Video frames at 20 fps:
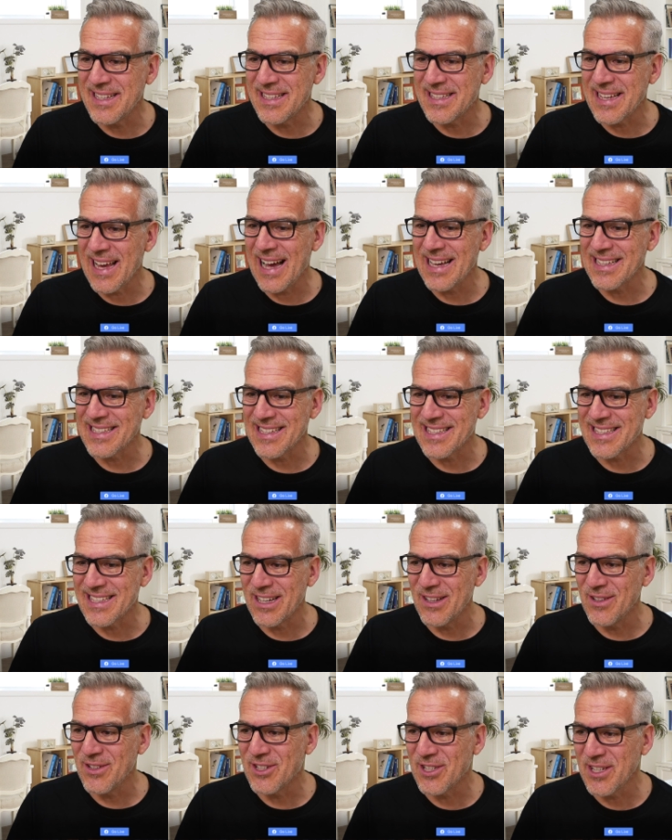this as a
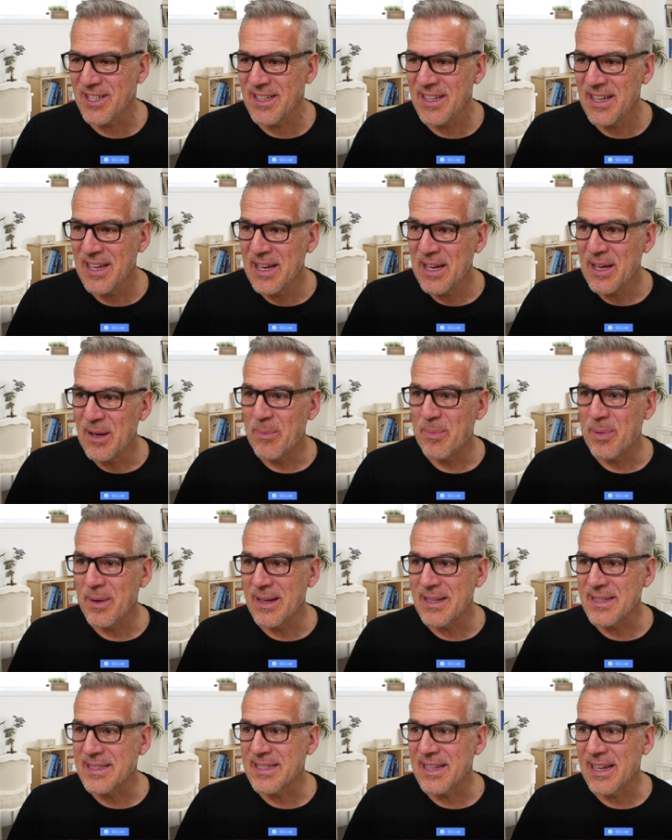solution,
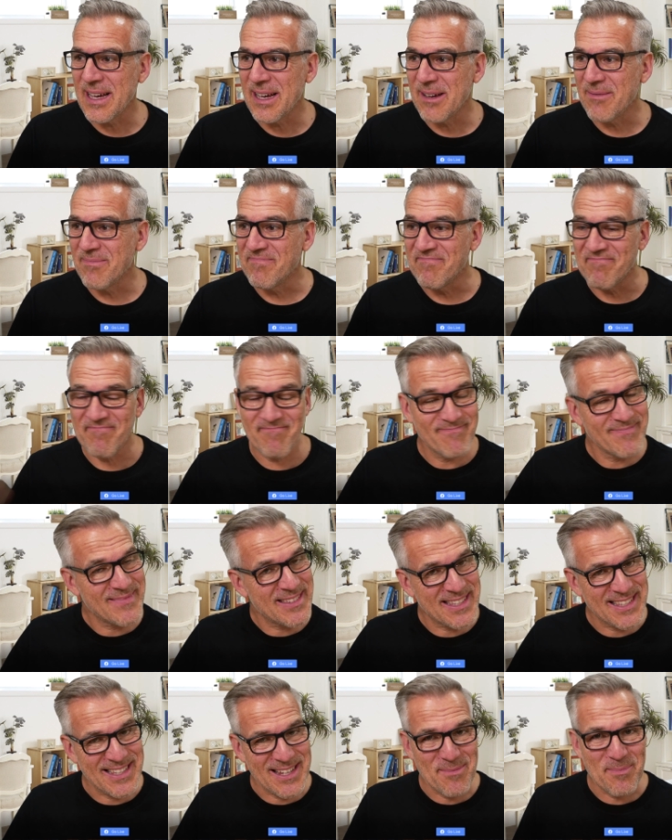but um,
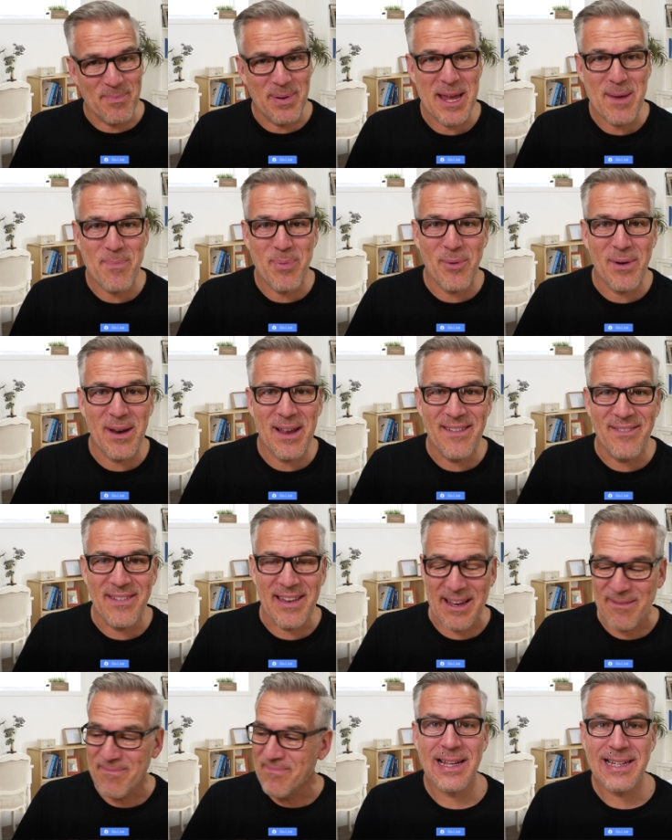some people love
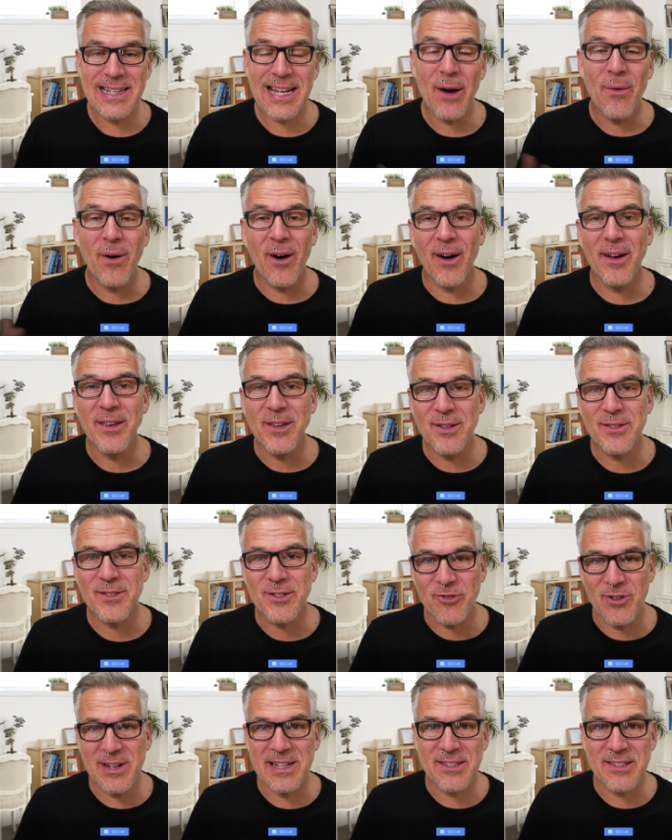it. Now, I
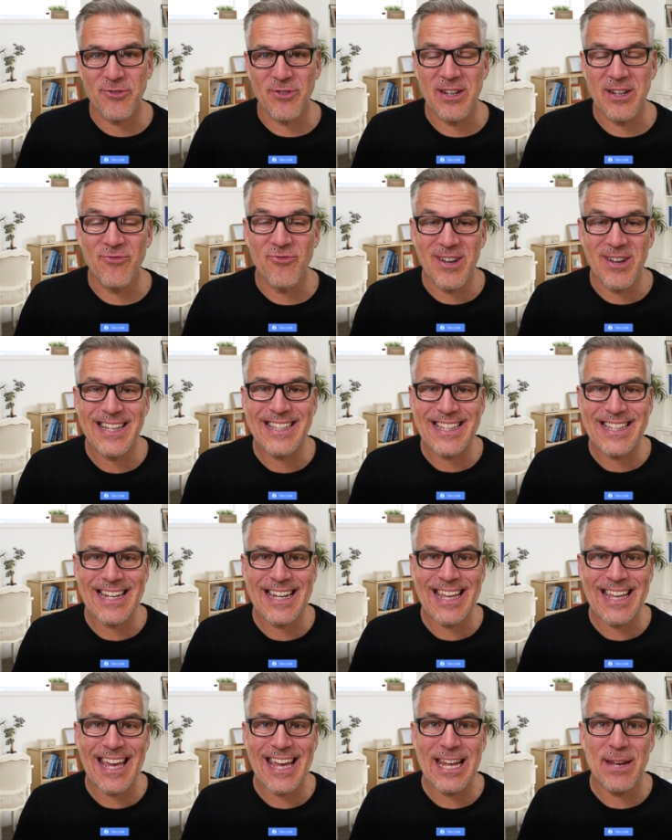used green screen
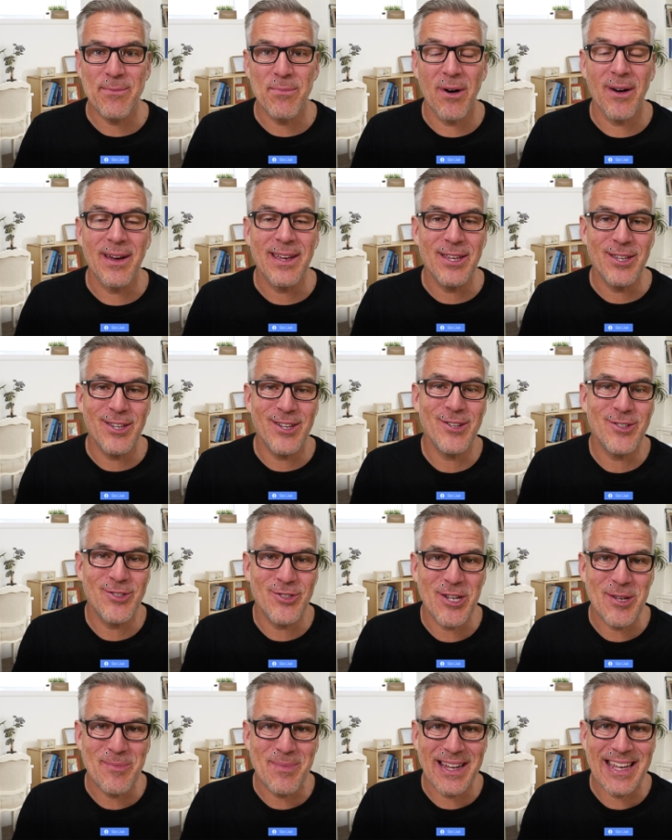recently in my
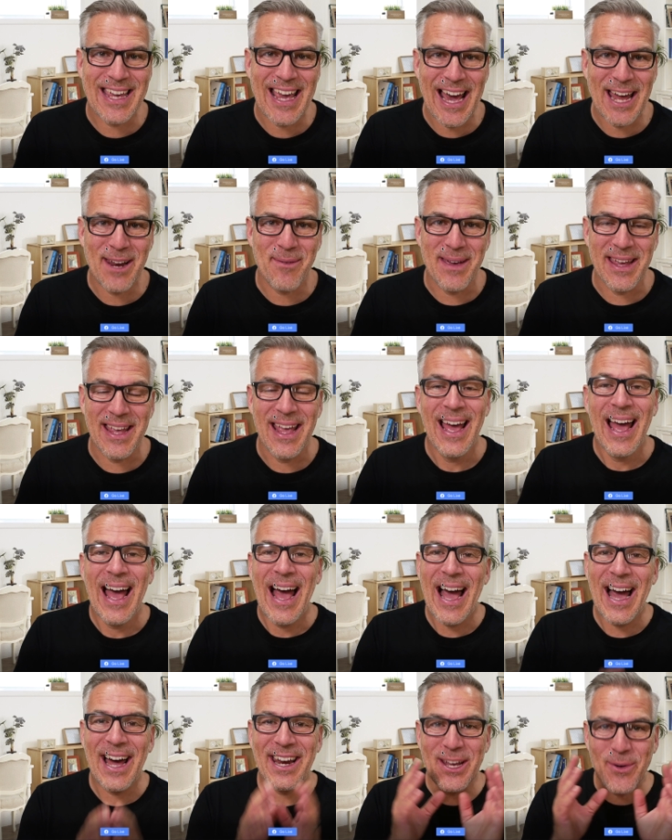YouTube Academy,
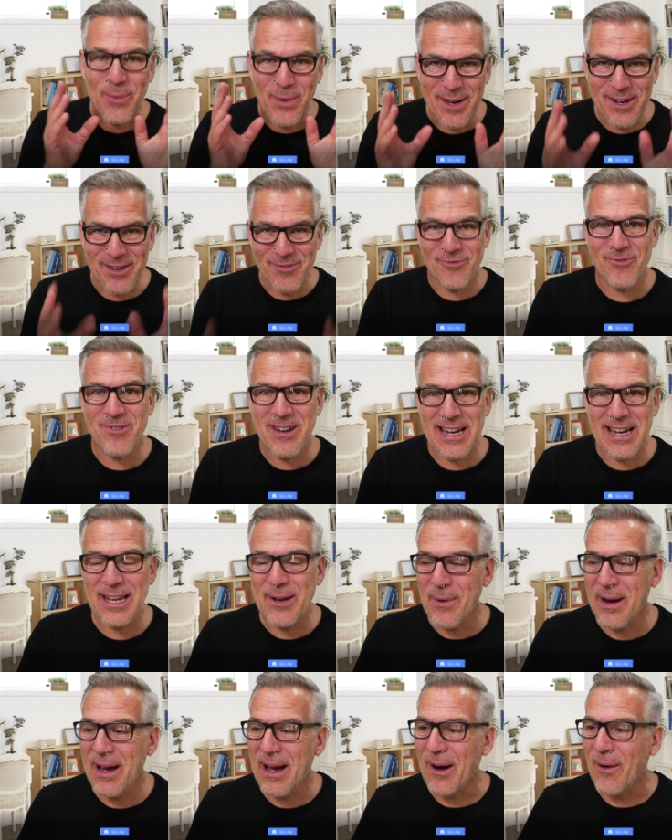and it worked
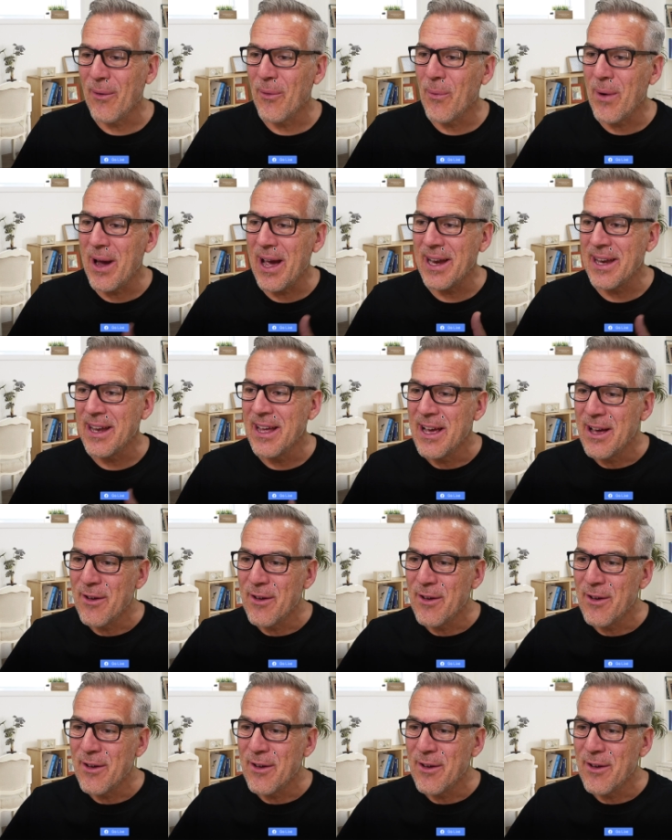really well when,